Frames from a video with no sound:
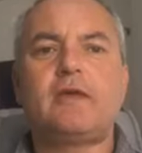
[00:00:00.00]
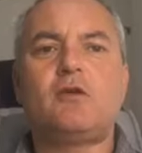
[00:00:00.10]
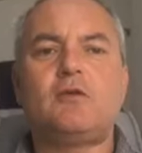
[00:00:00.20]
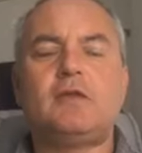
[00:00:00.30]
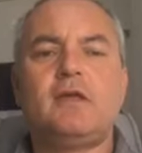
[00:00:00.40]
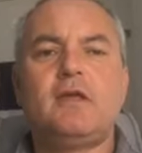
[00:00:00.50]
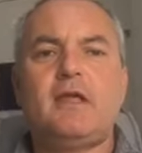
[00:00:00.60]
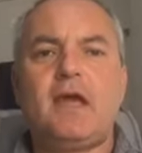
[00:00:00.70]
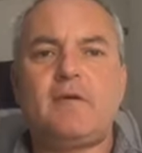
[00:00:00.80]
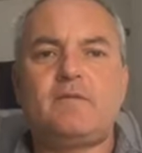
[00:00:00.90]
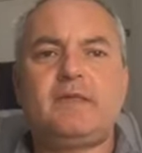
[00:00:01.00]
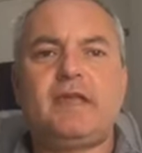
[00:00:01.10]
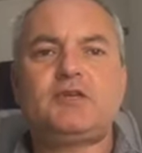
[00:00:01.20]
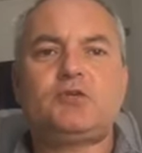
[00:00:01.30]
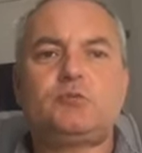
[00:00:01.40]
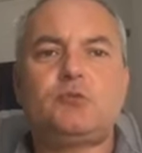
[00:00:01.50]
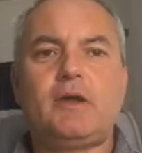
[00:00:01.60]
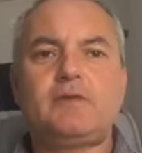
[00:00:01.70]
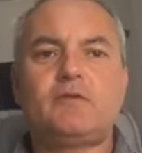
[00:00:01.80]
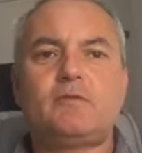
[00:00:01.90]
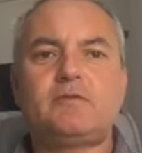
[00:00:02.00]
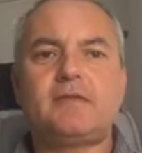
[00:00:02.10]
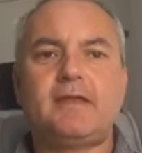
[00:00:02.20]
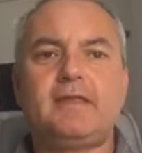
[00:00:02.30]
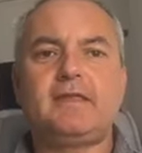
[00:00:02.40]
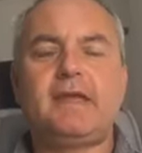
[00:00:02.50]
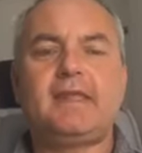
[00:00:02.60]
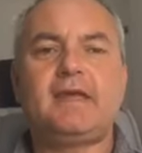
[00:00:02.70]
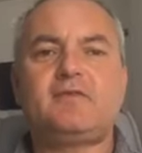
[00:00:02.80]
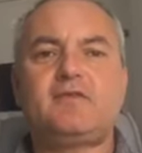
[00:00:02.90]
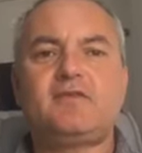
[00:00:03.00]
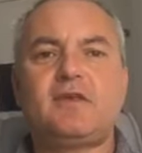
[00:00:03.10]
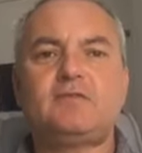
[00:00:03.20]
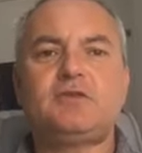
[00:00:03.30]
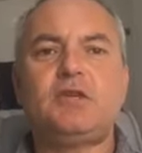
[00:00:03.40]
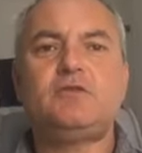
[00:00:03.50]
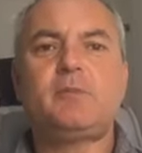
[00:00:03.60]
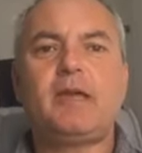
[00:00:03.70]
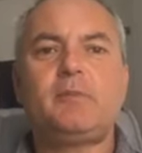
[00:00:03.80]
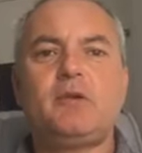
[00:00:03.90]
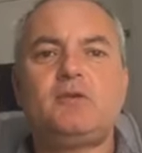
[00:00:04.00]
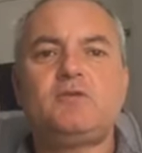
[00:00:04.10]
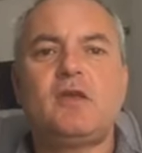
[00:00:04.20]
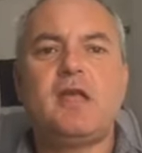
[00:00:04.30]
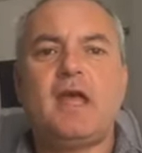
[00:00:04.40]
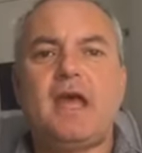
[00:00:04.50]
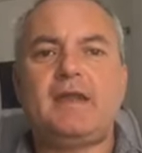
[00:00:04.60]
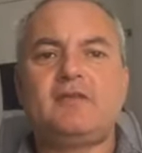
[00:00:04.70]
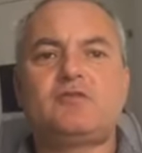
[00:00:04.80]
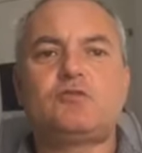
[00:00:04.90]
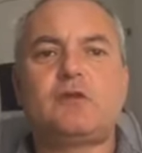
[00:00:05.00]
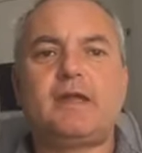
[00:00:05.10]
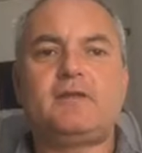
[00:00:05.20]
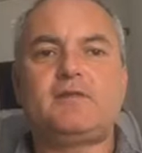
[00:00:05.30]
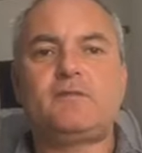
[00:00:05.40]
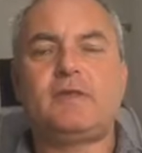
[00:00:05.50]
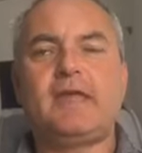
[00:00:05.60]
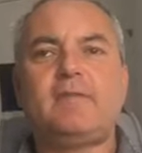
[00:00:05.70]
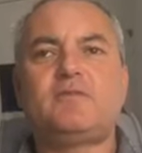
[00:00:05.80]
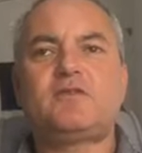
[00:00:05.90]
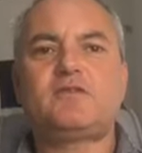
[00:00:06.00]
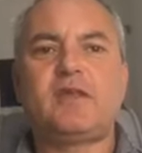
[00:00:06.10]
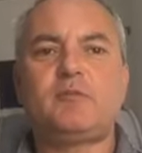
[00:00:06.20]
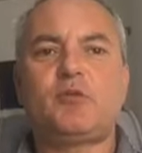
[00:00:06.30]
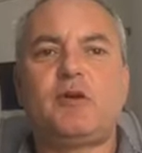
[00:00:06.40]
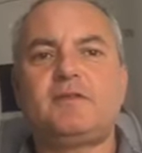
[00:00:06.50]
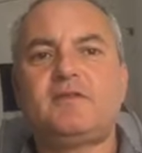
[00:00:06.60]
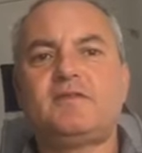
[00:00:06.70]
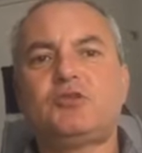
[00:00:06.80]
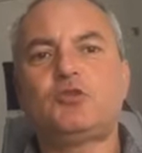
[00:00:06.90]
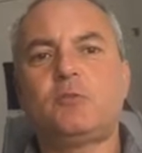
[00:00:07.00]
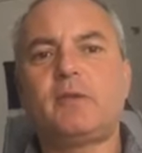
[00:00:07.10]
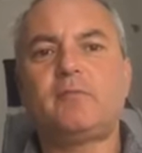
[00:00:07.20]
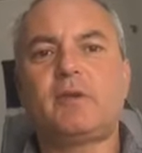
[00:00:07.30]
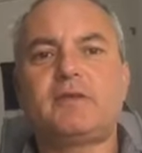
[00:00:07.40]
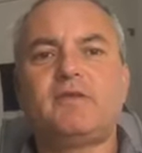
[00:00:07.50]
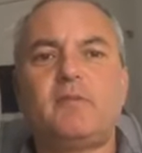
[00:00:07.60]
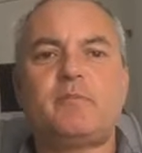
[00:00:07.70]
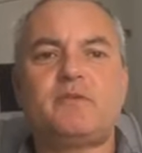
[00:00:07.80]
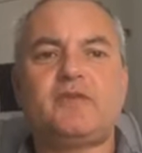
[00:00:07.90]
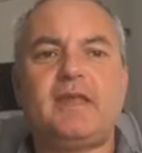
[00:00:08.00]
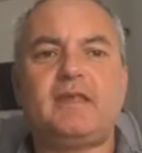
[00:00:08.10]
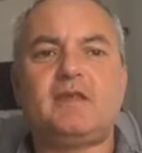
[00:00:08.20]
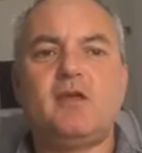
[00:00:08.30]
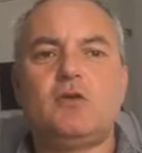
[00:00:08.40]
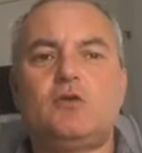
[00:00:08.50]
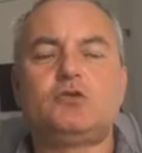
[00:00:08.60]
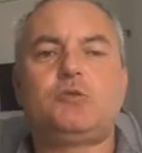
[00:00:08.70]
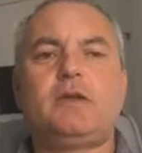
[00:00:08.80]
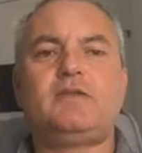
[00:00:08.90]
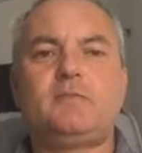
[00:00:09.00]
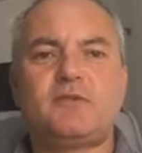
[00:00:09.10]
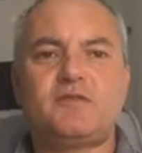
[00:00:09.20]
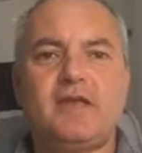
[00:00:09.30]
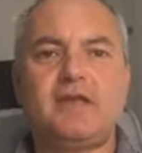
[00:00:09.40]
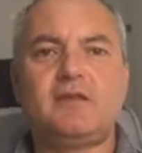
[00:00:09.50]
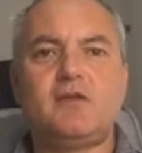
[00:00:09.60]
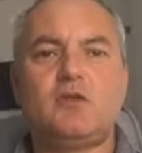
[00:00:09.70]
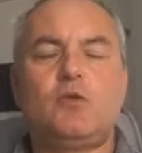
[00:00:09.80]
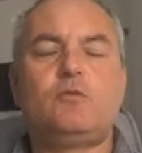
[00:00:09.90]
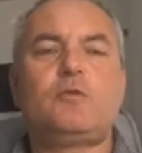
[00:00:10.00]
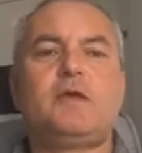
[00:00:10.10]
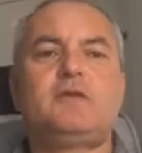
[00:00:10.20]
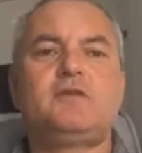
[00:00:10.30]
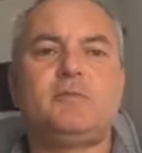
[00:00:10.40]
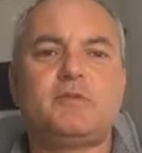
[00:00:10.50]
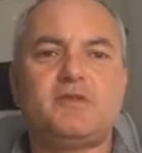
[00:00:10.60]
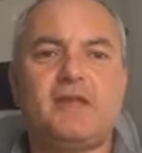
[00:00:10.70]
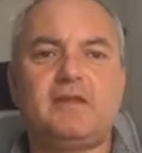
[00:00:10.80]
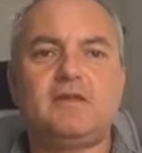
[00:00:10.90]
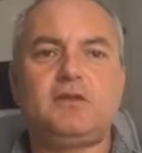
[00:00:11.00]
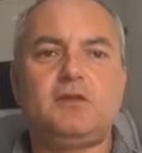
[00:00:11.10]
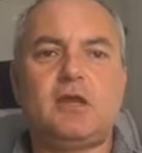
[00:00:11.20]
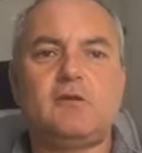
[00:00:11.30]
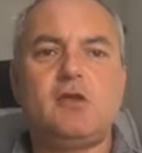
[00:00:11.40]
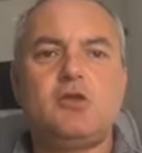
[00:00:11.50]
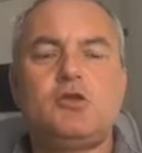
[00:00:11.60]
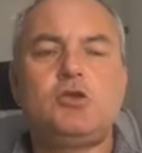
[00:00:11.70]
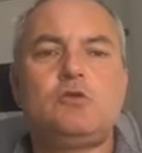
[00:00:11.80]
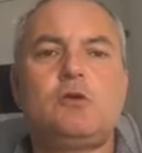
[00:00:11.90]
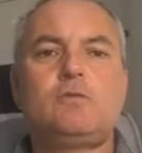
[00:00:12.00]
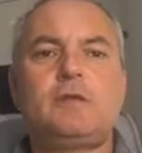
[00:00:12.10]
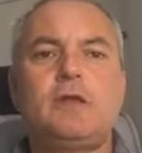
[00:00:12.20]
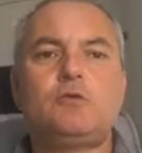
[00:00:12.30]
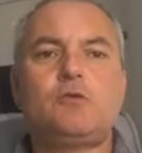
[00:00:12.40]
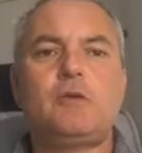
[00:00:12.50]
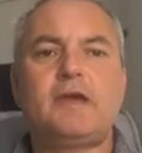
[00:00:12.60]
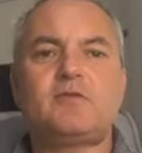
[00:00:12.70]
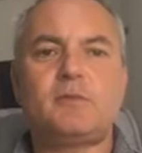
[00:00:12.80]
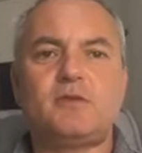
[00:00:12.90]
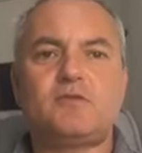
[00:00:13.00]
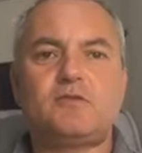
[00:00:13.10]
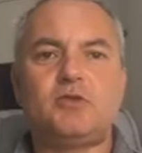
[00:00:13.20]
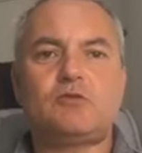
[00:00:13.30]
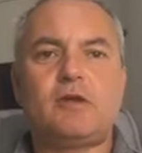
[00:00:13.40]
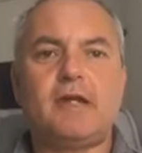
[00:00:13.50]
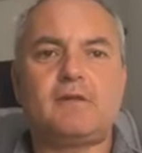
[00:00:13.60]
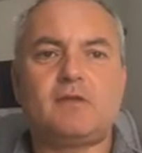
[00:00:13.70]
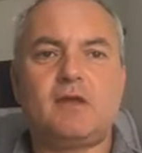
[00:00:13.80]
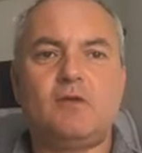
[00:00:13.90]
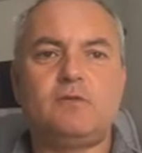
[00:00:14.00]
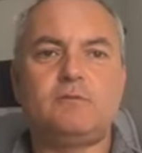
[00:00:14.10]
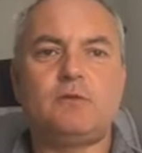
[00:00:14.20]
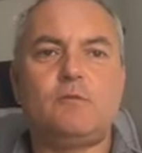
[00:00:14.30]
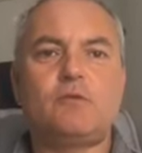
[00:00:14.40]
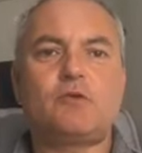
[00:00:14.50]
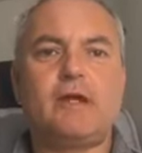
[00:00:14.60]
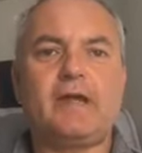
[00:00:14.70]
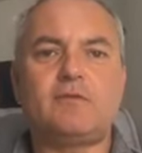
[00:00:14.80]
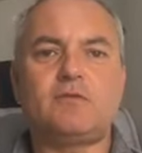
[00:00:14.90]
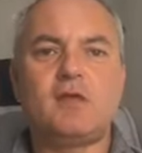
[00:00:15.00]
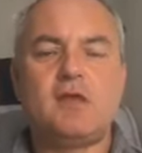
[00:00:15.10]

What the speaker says: on. And the national press, obviously, they're there to sell newspapers. And it's great for them to say prices are dropping by 10% or 20%. Or 30%, you know, you are the local experts on your ground, on the ground.